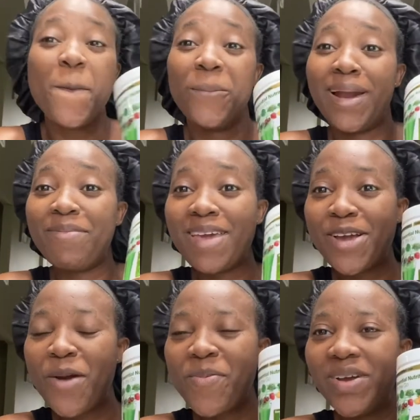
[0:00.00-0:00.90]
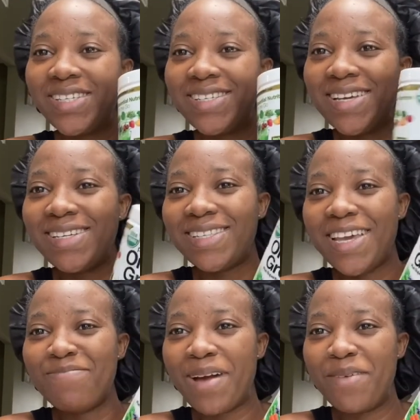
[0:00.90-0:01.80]
But I've been incorporating this
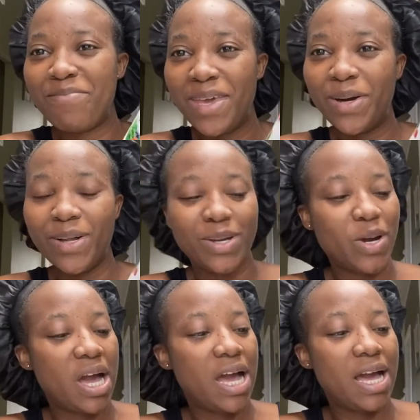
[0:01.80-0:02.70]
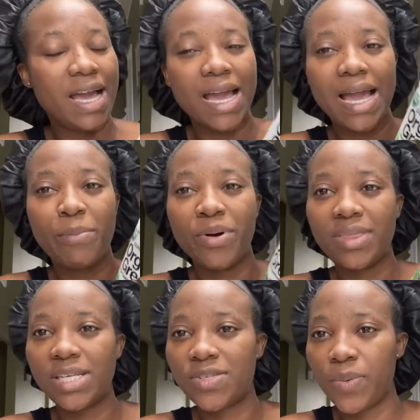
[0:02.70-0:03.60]
in my meal. I
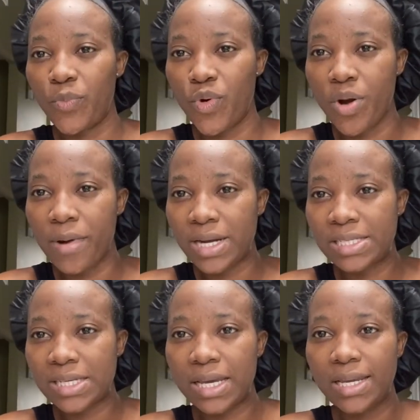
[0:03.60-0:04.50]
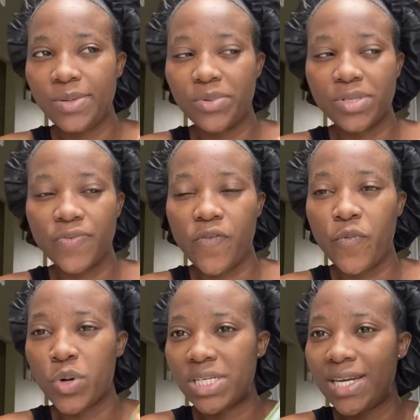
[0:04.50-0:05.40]
bought this from Walmart, and it was for
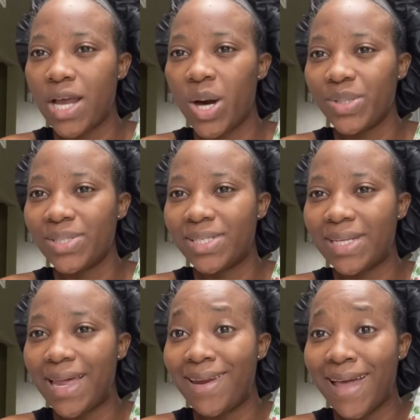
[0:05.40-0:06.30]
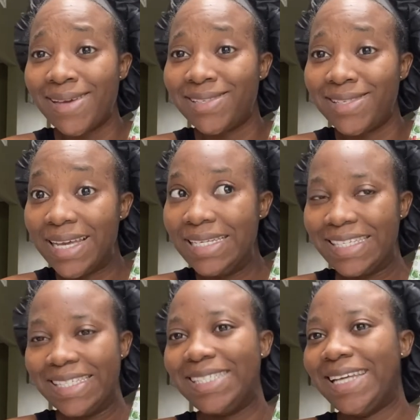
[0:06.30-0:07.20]

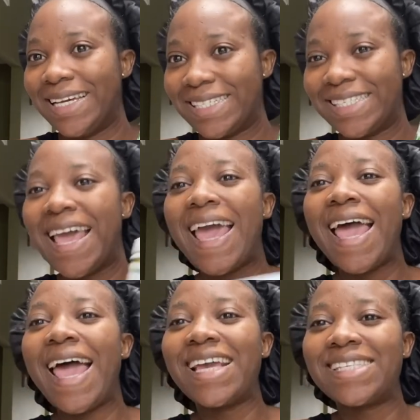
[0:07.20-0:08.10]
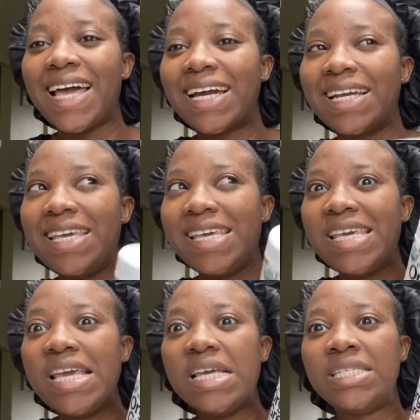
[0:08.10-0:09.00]
$14.99. Yep,
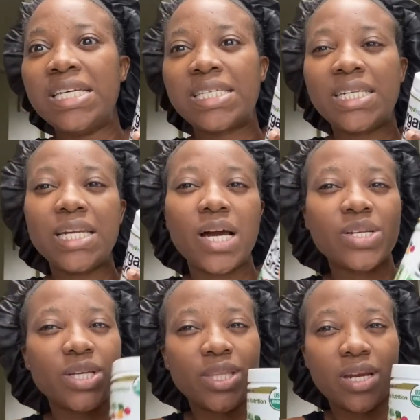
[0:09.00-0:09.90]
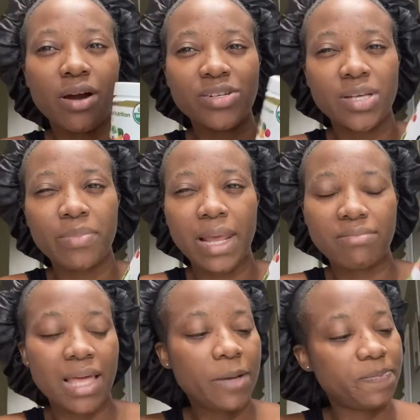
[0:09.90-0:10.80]
exactly $16 on the dot, something
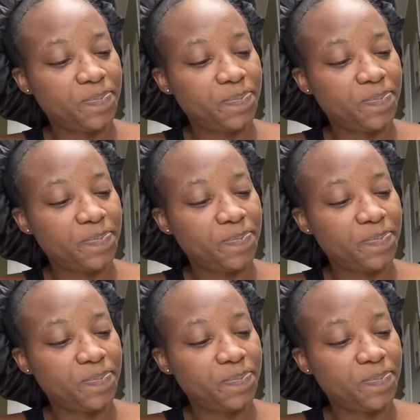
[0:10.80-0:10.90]
like that.